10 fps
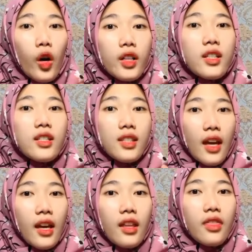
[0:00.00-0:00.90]
wanna
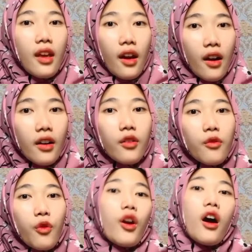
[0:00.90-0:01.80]
stay there
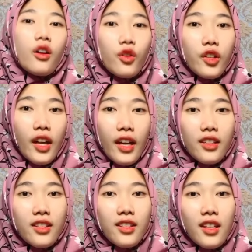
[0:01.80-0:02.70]
for 100
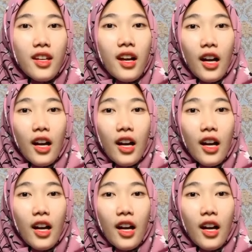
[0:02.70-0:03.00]
days,